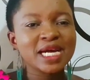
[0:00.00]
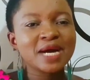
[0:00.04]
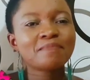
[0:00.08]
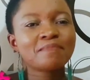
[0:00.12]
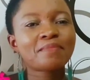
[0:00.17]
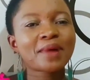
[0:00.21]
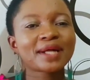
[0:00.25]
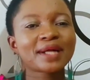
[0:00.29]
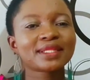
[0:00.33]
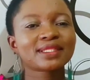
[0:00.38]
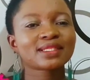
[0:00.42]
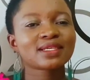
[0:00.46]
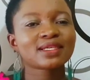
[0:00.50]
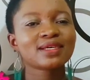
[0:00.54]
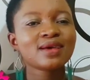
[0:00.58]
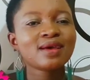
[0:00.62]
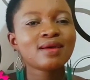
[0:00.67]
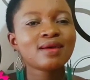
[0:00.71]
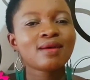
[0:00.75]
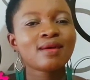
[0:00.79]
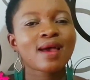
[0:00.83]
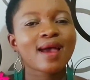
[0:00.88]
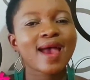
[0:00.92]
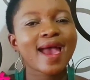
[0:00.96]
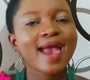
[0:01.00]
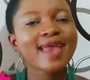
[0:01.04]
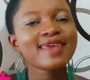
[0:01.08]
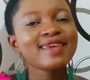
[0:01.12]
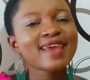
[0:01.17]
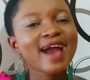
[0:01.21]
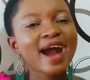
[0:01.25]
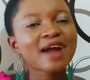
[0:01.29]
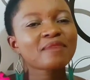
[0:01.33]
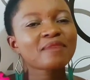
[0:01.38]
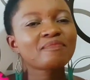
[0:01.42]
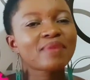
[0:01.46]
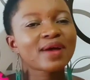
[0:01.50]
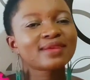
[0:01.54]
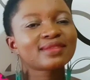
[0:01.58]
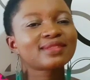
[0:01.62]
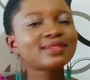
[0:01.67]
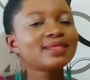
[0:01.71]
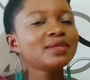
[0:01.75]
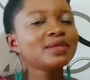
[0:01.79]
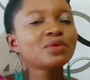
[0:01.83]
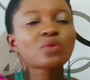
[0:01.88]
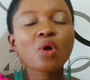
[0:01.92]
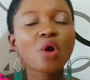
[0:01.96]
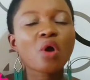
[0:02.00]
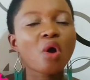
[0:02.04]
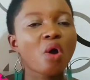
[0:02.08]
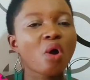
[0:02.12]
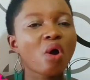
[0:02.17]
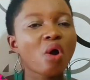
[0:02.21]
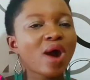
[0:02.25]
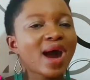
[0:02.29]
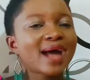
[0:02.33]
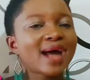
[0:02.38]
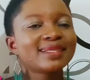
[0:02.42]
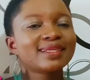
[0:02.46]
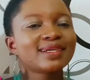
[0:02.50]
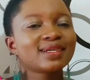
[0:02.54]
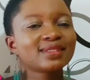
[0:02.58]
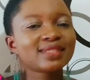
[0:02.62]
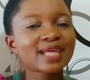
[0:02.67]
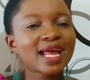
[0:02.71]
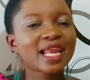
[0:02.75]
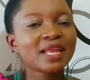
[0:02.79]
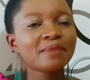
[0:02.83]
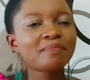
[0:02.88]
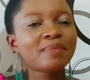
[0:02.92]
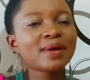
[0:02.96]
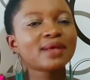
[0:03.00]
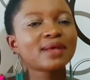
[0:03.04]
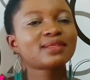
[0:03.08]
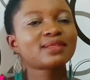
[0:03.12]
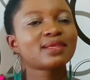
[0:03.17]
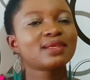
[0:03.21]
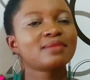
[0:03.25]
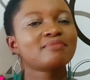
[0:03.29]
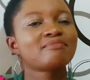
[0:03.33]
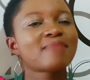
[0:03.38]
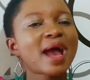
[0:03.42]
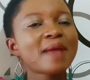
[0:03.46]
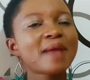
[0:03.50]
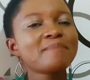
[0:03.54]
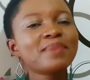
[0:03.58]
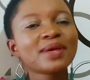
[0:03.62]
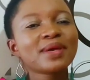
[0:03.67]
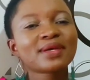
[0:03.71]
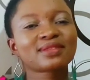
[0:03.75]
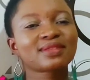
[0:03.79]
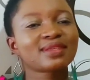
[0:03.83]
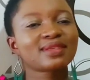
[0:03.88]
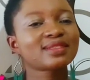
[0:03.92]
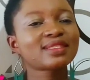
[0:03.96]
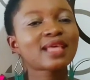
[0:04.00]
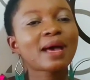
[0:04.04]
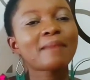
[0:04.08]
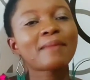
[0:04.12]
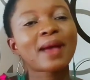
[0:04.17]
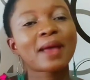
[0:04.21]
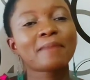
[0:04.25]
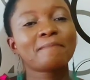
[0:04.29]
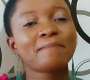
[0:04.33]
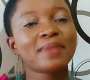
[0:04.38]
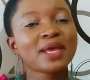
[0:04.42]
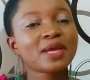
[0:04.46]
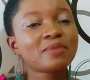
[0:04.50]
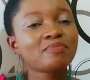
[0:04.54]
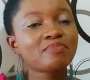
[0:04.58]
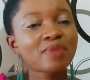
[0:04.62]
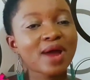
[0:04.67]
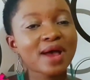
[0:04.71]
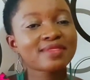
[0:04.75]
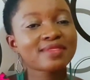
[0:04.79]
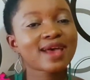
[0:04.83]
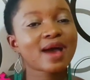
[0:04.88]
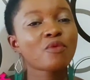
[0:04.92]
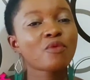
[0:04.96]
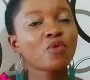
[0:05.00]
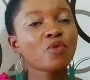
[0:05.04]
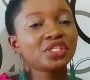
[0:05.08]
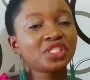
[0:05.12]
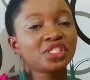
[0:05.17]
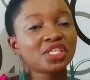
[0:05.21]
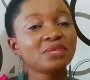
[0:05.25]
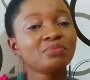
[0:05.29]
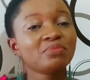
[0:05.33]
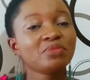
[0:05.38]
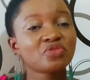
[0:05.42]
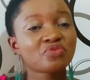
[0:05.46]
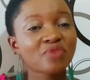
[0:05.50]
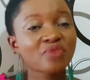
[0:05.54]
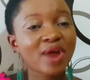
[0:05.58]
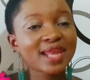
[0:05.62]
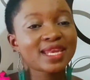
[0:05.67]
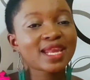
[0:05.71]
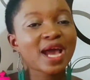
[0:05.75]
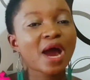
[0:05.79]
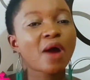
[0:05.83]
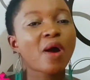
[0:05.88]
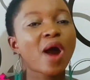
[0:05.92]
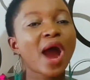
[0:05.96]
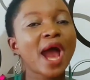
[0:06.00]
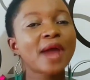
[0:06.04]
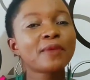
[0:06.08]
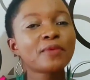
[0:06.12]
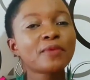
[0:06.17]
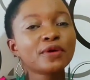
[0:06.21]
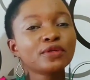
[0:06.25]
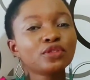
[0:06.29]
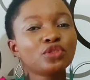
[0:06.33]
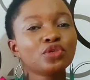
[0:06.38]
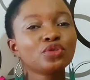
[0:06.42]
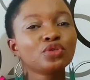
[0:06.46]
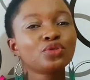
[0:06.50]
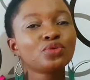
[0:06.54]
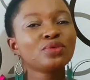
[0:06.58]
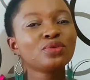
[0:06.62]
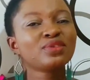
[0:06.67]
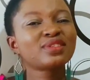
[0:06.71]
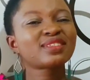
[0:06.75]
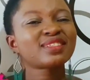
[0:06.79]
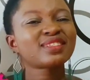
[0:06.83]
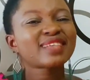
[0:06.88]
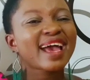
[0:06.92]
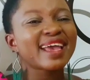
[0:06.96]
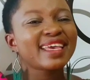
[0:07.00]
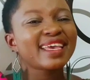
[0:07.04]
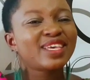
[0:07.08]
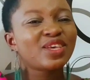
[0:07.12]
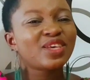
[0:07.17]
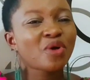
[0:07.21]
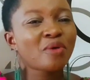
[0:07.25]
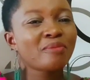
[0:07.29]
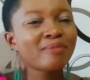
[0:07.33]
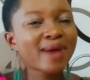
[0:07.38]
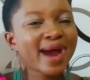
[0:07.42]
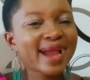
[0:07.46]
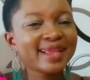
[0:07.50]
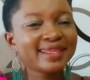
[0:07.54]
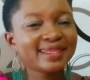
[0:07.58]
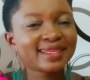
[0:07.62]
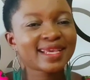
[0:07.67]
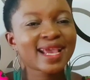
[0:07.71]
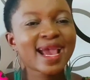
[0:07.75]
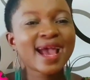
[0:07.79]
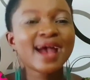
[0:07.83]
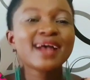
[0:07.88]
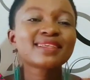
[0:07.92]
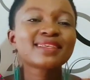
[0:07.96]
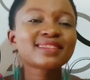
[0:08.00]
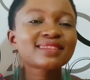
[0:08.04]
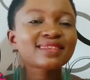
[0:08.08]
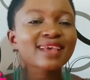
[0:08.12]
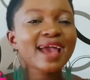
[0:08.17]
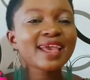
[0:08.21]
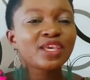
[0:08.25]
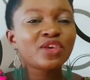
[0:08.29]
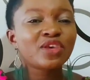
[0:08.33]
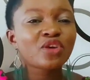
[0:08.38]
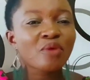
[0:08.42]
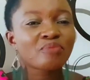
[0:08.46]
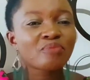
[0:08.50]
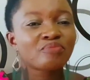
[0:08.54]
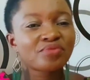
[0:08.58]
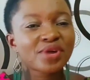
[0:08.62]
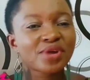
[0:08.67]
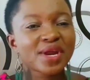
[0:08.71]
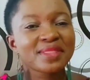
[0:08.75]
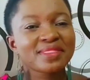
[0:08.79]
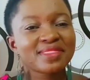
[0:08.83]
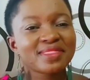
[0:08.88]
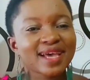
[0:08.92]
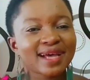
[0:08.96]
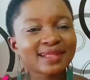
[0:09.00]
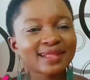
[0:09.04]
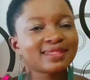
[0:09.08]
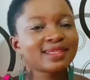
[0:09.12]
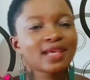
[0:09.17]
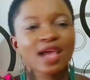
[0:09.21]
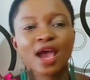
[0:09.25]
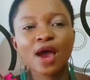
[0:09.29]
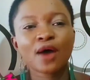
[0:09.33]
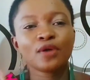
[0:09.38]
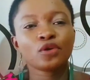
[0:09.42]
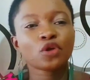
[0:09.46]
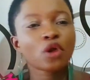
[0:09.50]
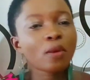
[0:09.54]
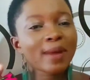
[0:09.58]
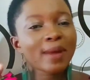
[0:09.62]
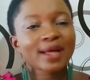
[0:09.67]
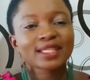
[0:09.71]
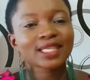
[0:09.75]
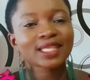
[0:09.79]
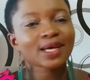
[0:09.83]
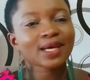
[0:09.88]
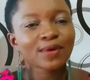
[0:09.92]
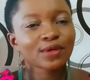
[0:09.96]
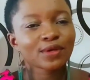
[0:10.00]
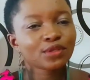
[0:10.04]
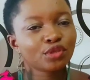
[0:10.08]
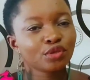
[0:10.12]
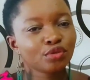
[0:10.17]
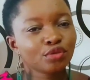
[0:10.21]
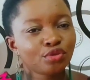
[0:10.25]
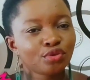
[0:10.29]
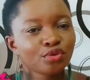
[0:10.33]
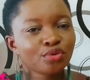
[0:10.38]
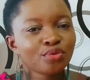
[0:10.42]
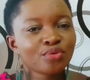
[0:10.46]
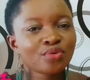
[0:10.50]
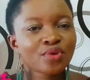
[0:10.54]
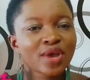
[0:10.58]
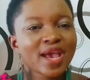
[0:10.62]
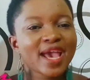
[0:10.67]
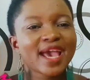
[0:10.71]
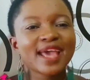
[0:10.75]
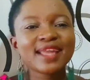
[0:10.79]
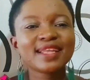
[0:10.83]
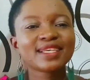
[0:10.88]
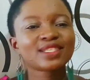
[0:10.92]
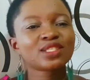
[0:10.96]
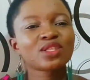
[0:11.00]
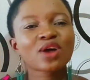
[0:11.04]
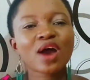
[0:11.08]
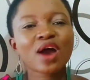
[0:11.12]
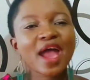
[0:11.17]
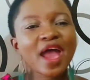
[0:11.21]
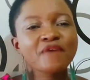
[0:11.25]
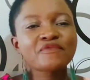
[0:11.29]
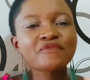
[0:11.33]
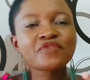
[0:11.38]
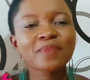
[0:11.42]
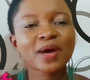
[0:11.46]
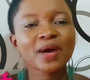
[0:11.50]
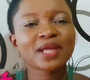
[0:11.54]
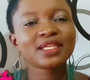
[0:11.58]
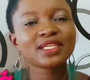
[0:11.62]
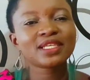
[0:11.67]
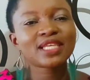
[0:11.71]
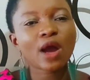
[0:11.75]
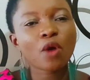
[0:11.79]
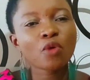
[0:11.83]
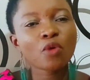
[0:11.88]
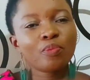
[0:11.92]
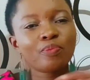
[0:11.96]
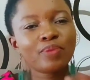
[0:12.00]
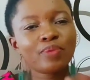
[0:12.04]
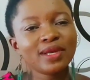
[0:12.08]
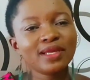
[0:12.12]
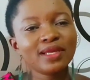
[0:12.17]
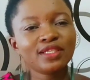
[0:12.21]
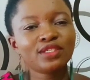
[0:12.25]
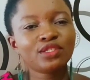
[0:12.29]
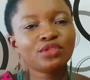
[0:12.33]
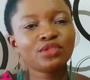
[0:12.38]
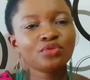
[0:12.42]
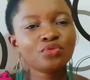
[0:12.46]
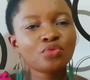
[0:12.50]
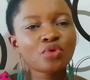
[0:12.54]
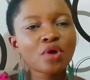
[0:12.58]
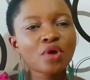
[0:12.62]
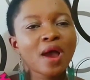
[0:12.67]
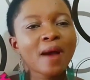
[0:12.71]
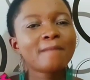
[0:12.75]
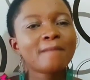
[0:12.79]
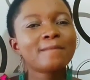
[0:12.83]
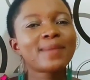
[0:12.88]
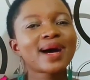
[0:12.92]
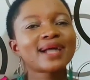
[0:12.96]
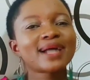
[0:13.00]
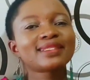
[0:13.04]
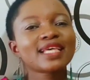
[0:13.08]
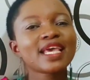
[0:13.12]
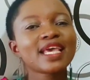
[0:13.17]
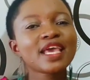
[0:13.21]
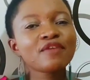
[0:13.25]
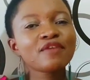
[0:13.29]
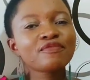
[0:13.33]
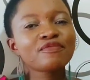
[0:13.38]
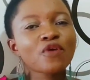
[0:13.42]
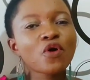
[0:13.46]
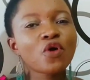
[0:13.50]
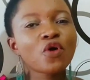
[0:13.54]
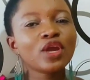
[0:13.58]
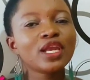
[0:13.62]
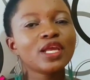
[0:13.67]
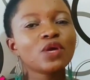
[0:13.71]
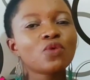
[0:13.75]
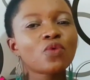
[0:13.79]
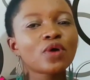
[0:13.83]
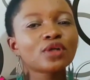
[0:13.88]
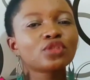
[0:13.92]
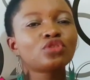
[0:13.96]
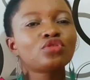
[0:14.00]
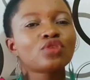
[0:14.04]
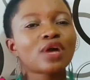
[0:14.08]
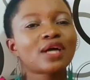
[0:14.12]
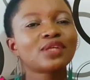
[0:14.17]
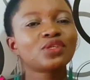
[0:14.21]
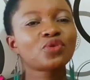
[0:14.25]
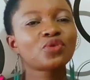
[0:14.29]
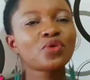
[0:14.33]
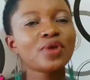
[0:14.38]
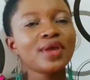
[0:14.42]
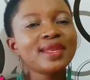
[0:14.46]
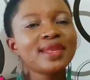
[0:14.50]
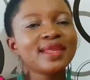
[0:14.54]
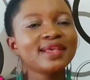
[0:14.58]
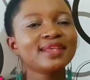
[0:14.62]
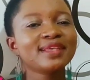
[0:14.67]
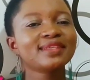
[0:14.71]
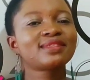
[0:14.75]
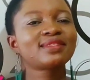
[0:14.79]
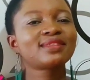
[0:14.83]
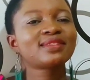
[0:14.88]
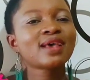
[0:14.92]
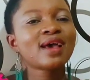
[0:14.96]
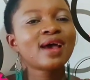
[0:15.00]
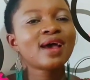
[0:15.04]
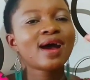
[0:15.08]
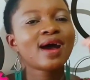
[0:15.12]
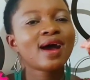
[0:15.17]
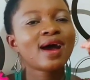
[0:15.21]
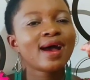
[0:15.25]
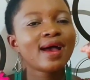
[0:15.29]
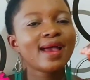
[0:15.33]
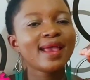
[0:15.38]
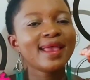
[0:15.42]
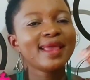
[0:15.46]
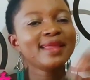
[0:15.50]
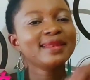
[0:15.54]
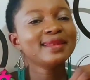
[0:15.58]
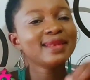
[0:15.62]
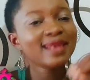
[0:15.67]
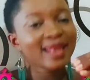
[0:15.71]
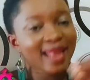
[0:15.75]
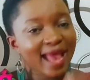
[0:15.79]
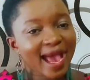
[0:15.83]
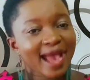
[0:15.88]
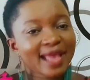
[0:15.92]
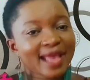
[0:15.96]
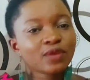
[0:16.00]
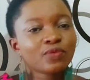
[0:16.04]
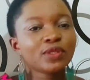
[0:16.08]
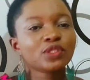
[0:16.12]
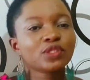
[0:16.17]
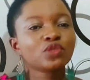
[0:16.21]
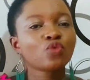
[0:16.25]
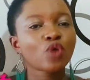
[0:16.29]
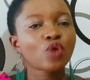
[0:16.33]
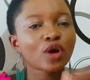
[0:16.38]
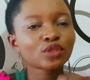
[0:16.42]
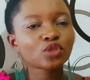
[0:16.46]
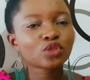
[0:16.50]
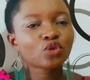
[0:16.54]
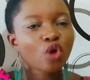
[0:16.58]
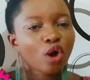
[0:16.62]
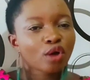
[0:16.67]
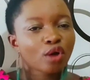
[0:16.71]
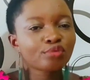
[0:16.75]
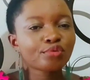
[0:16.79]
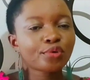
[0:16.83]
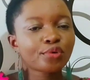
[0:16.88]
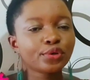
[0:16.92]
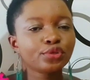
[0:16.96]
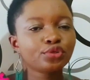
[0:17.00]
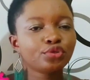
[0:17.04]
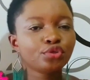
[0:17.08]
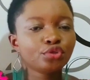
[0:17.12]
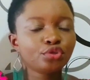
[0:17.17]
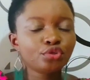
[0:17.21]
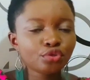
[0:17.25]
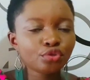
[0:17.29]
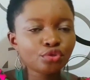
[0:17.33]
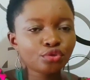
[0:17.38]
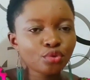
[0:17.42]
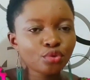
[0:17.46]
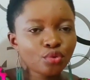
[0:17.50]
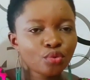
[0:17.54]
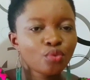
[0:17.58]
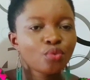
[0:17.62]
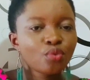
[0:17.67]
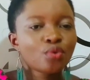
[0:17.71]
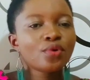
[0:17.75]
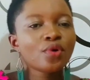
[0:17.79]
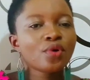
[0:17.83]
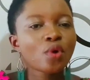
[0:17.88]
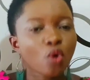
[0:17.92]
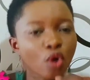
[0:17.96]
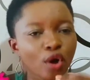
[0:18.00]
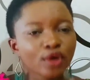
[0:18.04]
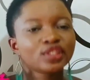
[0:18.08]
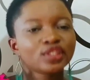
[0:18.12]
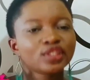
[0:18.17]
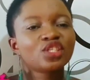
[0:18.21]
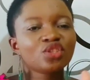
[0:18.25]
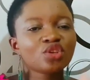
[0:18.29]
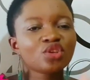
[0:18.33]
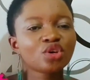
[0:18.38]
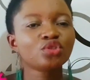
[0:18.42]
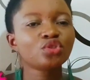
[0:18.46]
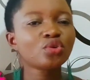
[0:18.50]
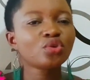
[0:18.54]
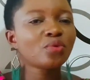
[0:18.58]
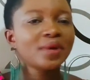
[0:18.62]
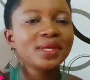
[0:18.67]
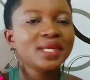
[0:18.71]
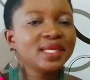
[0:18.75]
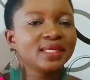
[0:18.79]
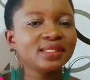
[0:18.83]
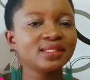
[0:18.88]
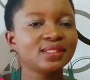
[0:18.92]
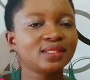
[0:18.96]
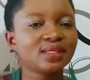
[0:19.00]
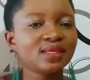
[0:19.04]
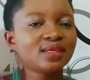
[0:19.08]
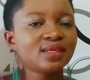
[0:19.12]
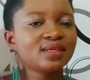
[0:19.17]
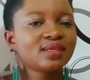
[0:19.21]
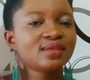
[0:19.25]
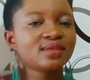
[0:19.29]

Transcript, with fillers: But a young person or an elderly person, my big sister, my big brother watching me right now, I want you to psych your mind, psych your brain that no matter what you do, it is not everybody that will please you. But if only what you are doing is in line with what God wants you to do, continue doing it.